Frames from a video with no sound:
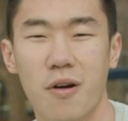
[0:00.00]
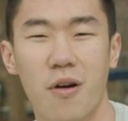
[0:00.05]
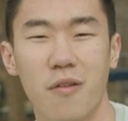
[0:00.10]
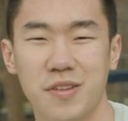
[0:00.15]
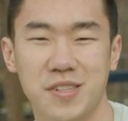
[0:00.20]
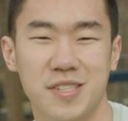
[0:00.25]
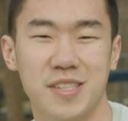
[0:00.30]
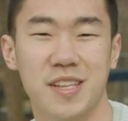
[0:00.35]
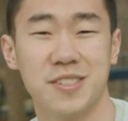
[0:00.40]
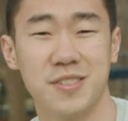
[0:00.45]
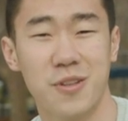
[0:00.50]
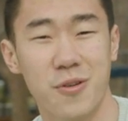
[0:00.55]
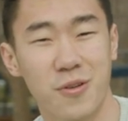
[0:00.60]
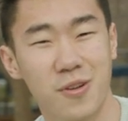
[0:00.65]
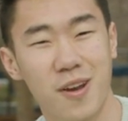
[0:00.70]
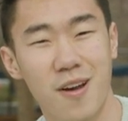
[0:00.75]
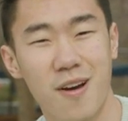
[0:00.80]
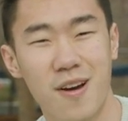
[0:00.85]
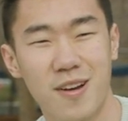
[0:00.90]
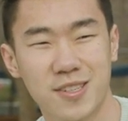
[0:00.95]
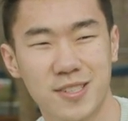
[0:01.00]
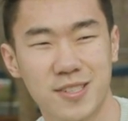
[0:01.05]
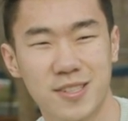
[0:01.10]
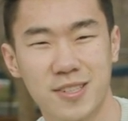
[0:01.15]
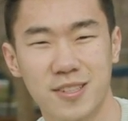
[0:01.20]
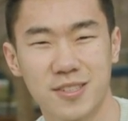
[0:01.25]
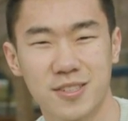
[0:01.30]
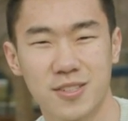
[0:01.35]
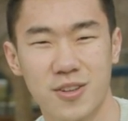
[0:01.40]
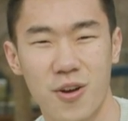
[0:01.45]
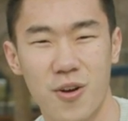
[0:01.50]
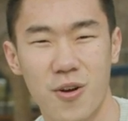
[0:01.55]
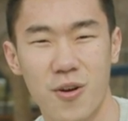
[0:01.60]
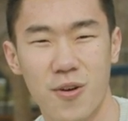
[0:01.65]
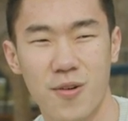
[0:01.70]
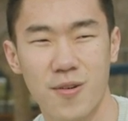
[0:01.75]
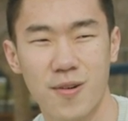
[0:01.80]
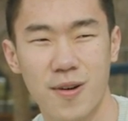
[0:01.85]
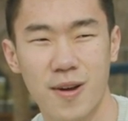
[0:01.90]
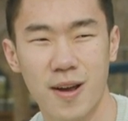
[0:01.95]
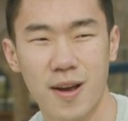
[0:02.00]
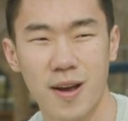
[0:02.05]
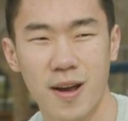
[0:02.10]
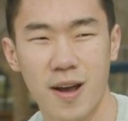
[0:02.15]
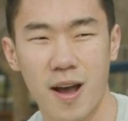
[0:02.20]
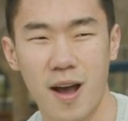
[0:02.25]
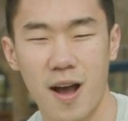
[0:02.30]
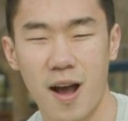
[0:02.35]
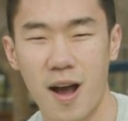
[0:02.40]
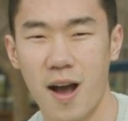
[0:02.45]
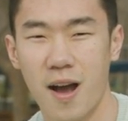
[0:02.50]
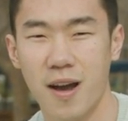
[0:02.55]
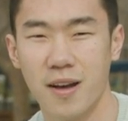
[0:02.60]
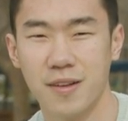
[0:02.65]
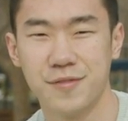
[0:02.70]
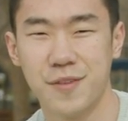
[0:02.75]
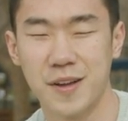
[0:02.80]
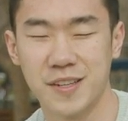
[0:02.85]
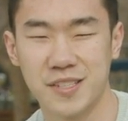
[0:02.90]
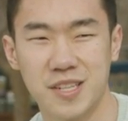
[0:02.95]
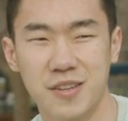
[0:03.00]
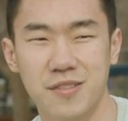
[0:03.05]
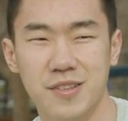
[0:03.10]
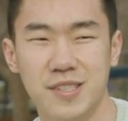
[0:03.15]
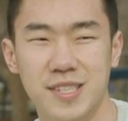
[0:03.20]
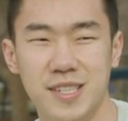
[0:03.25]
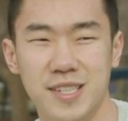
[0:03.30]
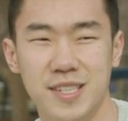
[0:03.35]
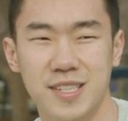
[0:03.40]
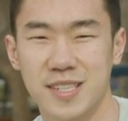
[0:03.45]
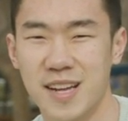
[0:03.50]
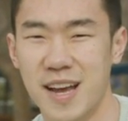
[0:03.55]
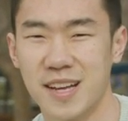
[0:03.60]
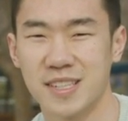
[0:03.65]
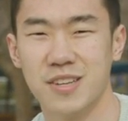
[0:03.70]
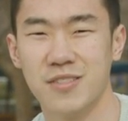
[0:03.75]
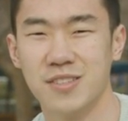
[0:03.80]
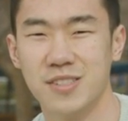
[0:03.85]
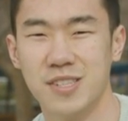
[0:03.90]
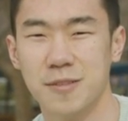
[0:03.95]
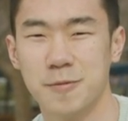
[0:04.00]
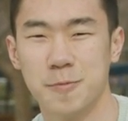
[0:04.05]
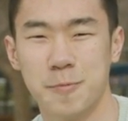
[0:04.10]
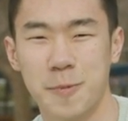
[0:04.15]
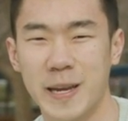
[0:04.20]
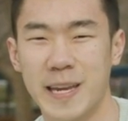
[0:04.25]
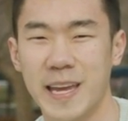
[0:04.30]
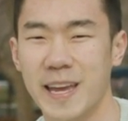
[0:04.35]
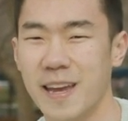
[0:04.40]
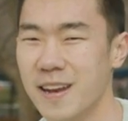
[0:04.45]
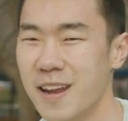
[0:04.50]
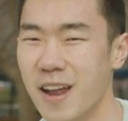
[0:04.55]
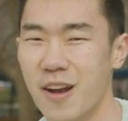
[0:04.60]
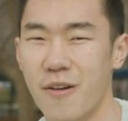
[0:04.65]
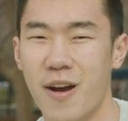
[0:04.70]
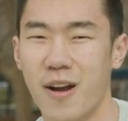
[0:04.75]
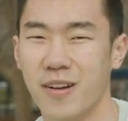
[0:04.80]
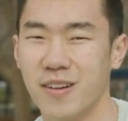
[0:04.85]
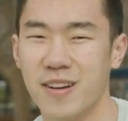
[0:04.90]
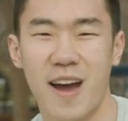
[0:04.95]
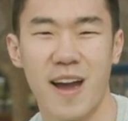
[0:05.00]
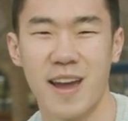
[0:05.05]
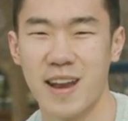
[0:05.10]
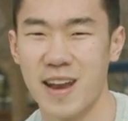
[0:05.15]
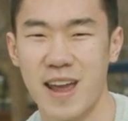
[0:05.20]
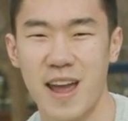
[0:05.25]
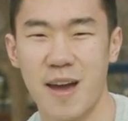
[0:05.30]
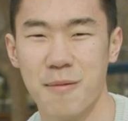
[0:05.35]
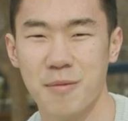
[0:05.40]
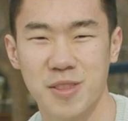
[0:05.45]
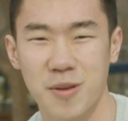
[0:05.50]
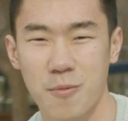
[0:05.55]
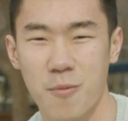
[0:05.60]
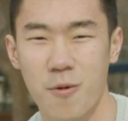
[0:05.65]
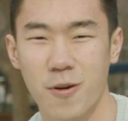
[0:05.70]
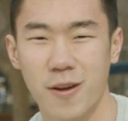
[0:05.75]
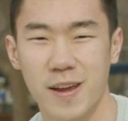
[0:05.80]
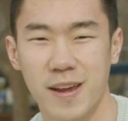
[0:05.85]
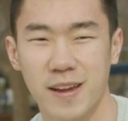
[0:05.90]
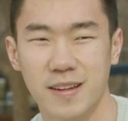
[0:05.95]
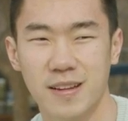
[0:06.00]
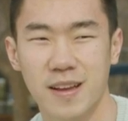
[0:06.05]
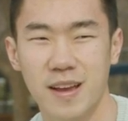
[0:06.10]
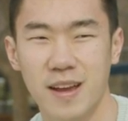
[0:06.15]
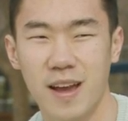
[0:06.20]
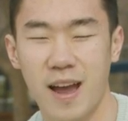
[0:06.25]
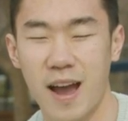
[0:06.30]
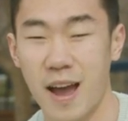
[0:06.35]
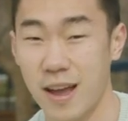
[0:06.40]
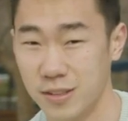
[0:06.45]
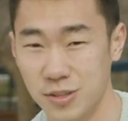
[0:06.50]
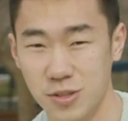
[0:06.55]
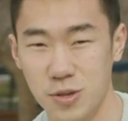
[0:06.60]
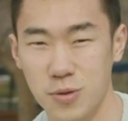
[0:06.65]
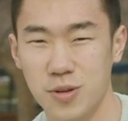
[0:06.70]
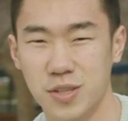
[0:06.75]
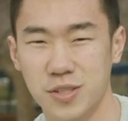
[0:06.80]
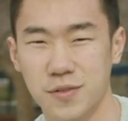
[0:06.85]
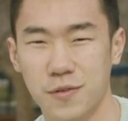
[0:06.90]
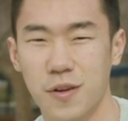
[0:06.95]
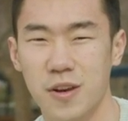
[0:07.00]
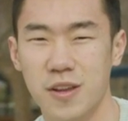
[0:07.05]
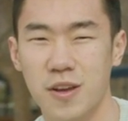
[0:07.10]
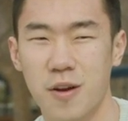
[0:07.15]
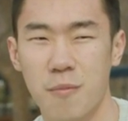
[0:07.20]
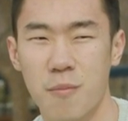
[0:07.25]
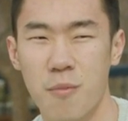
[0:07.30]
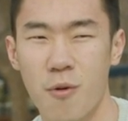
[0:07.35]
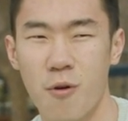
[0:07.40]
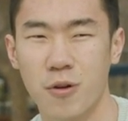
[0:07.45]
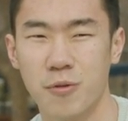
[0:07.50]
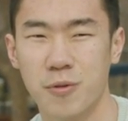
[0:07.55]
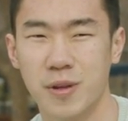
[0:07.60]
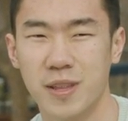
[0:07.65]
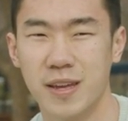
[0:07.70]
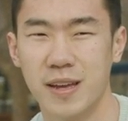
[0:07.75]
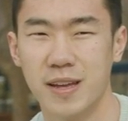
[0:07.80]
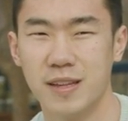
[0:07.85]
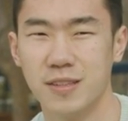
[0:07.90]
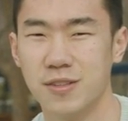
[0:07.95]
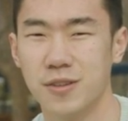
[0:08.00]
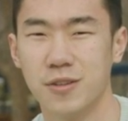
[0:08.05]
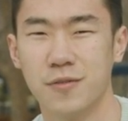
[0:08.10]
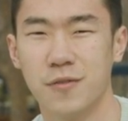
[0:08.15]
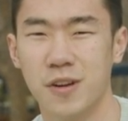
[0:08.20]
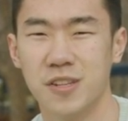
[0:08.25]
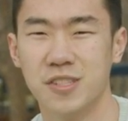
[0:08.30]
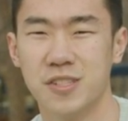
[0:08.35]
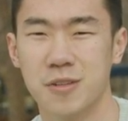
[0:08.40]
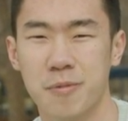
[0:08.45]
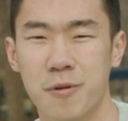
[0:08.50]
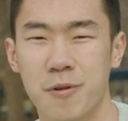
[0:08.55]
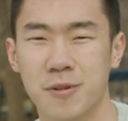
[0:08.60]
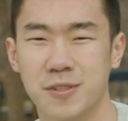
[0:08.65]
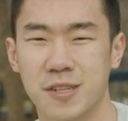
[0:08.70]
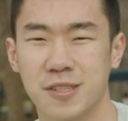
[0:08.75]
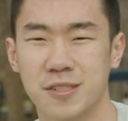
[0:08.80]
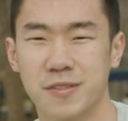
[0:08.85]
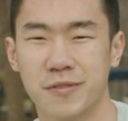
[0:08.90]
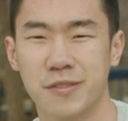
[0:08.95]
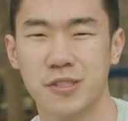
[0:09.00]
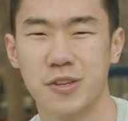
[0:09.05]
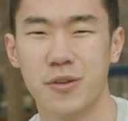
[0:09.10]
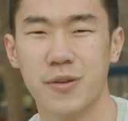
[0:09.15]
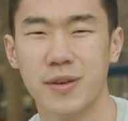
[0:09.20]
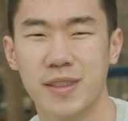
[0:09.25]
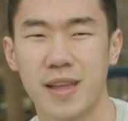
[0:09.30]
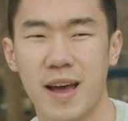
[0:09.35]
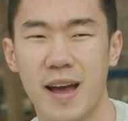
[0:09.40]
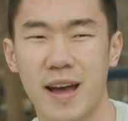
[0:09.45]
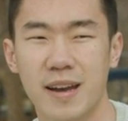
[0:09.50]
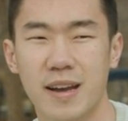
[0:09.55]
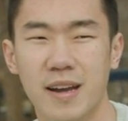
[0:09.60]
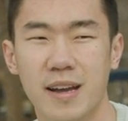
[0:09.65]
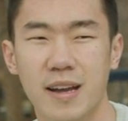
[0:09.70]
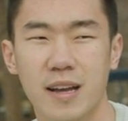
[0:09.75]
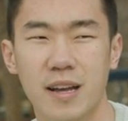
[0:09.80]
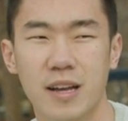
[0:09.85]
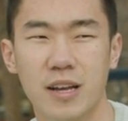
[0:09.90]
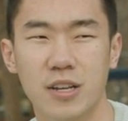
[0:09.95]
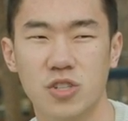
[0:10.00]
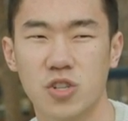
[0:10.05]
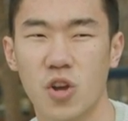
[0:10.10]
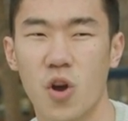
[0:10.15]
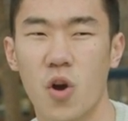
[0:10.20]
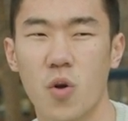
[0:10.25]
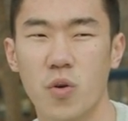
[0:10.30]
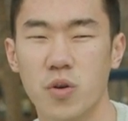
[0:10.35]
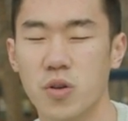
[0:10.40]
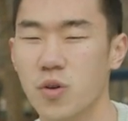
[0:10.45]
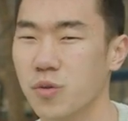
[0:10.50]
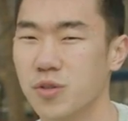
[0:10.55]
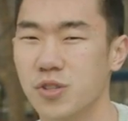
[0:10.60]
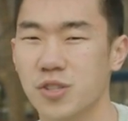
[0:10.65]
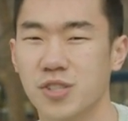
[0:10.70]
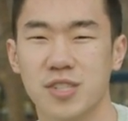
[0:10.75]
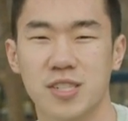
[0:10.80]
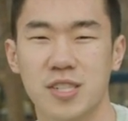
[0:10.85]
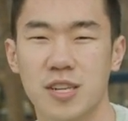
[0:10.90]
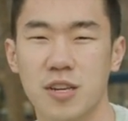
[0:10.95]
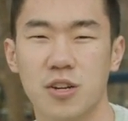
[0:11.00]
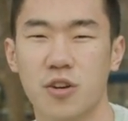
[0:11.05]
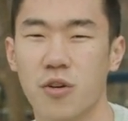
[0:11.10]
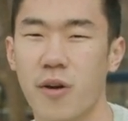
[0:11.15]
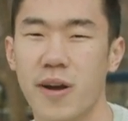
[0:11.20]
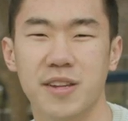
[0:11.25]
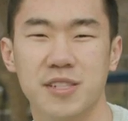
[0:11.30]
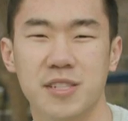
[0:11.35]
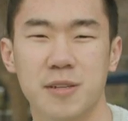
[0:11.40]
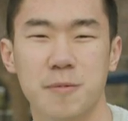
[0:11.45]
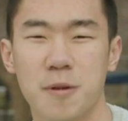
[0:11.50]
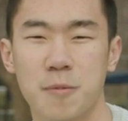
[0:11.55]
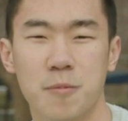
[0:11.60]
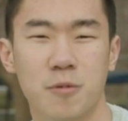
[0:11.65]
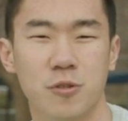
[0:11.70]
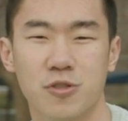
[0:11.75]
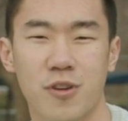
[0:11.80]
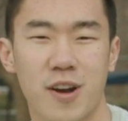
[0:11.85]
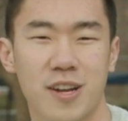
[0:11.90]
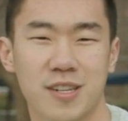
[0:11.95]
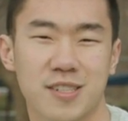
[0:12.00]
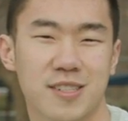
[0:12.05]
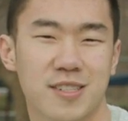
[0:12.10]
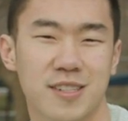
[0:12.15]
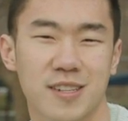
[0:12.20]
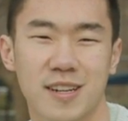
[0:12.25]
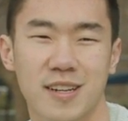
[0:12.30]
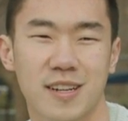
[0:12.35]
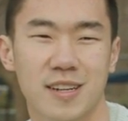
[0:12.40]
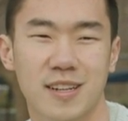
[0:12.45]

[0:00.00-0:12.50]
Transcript: obviously there's no class, so uh, festivities and activities begin at around 9 a.m. in the morning. And Duke is fully on board with it. Duke fully supports us for doing that. So you'll just see crazy people dressed